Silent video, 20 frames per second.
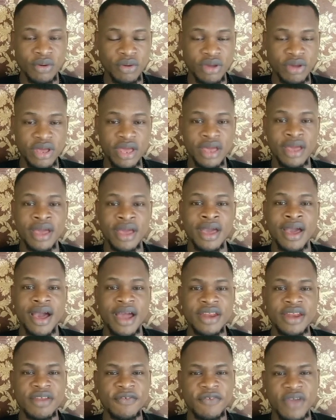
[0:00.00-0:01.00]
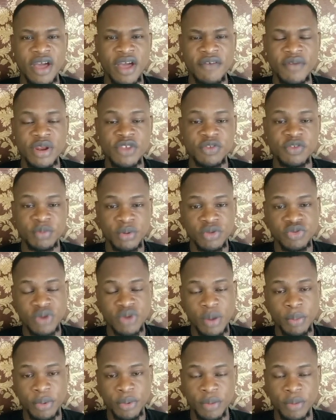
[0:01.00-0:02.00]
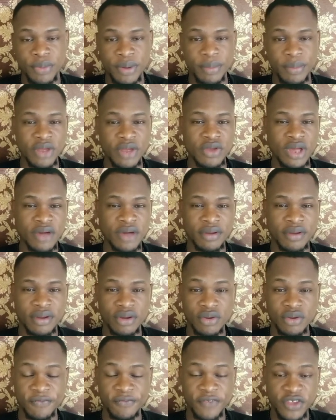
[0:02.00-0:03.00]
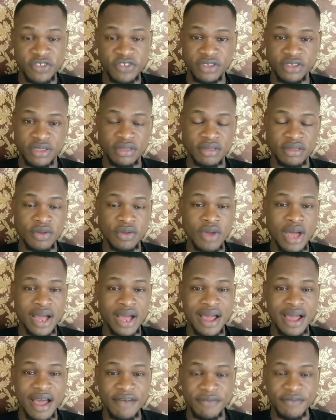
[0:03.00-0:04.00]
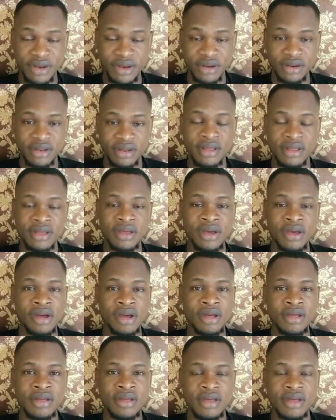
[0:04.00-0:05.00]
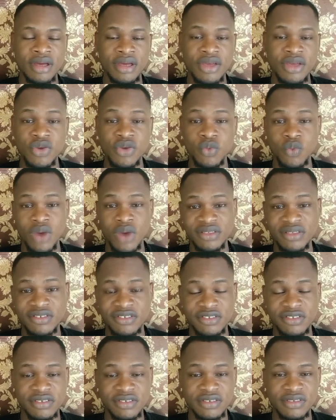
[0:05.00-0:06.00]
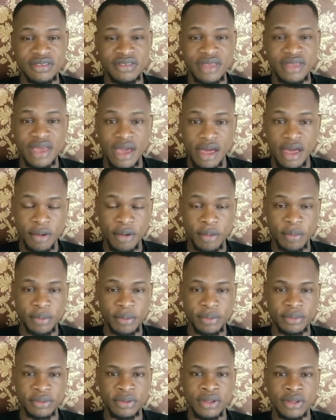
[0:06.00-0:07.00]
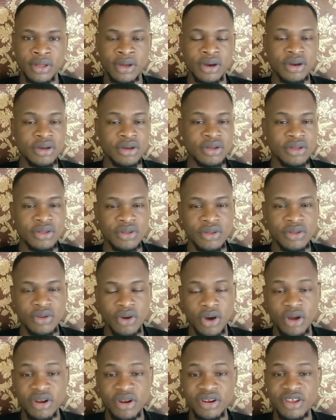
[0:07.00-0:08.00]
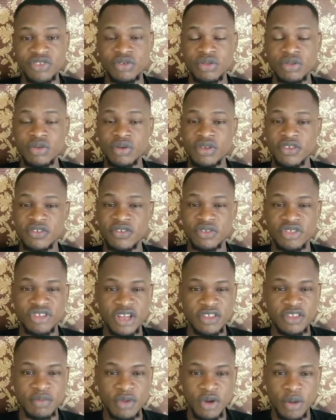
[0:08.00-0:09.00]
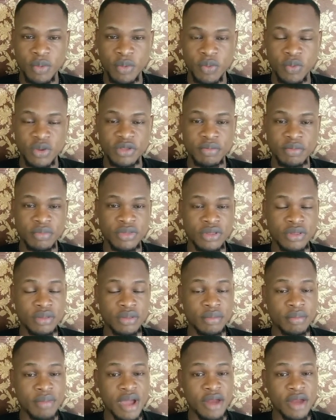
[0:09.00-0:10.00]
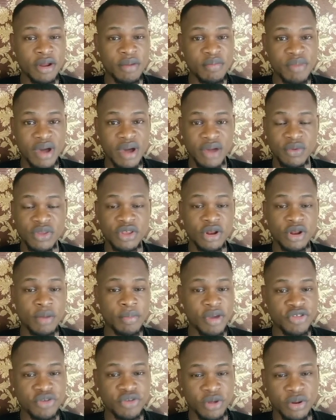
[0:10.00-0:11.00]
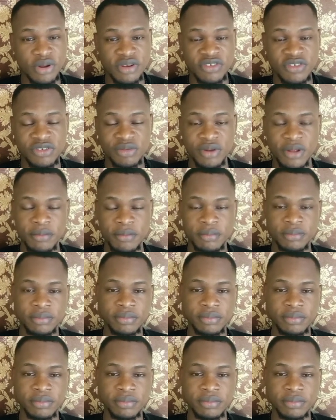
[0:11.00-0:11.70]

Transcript: Okay, and if you have any spiritual problem that you are facing, you are having, you want help, all you need to do is chat me up with my number, with the number showing on the screen.